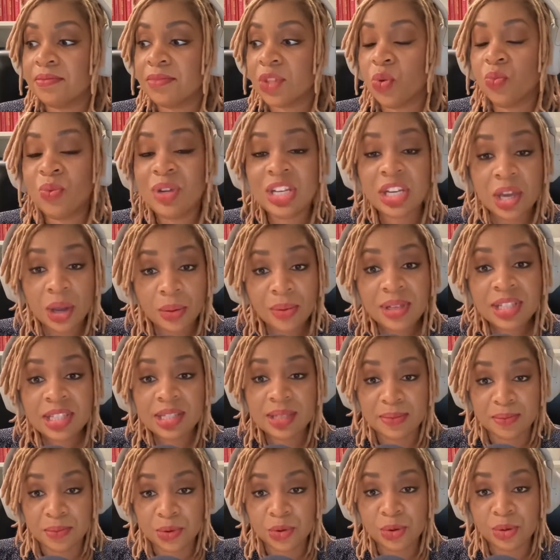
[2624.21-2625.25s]
We know it's
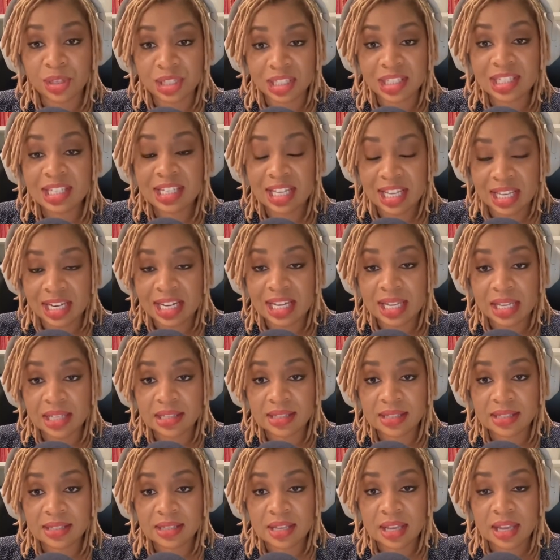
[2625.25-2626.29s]
important. It
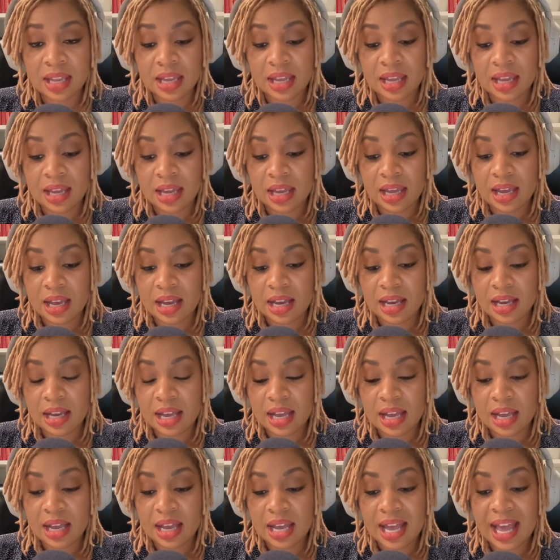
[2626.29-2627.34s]
is.
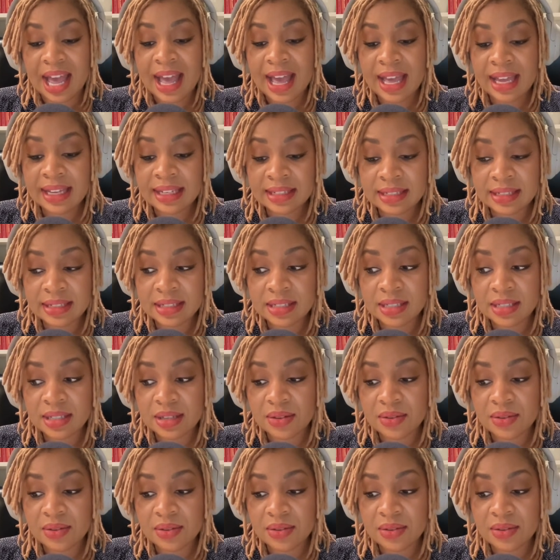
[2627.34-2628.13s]
And